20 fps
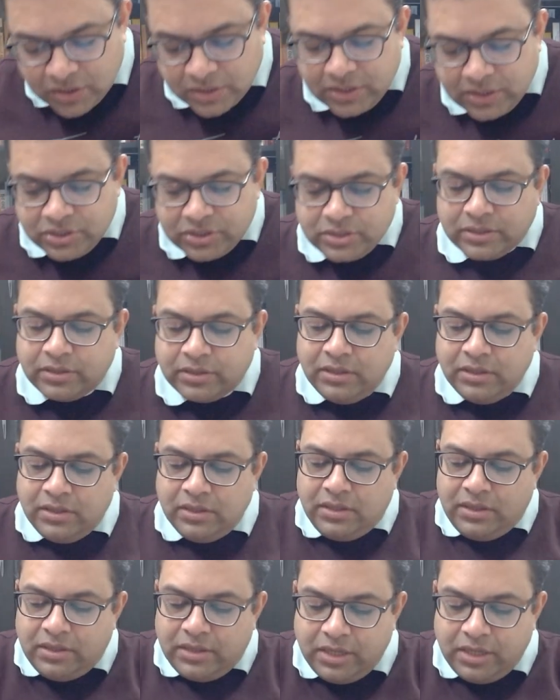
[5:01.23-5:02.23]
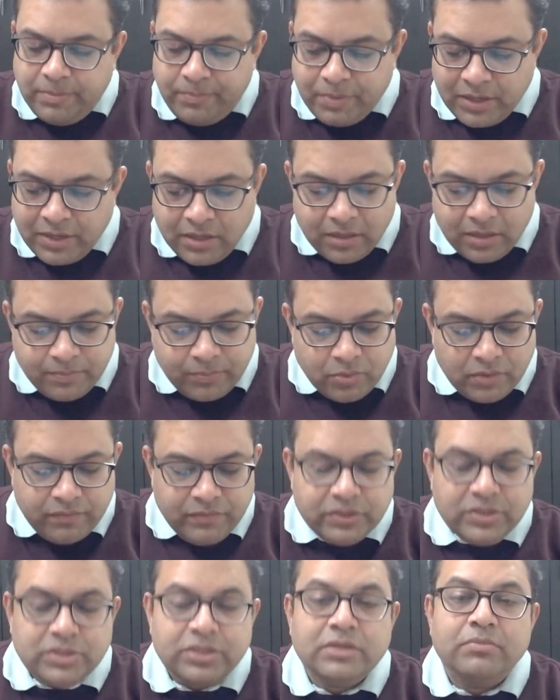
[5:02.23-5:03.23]
condition dependent
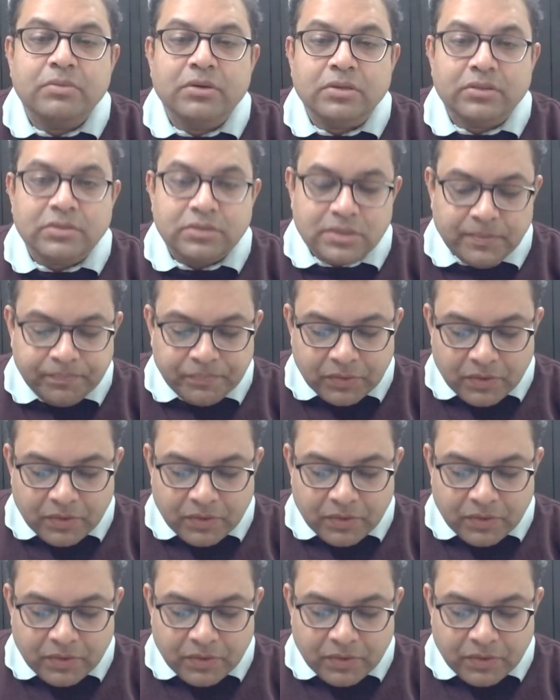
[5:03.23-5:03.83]
upon which it burns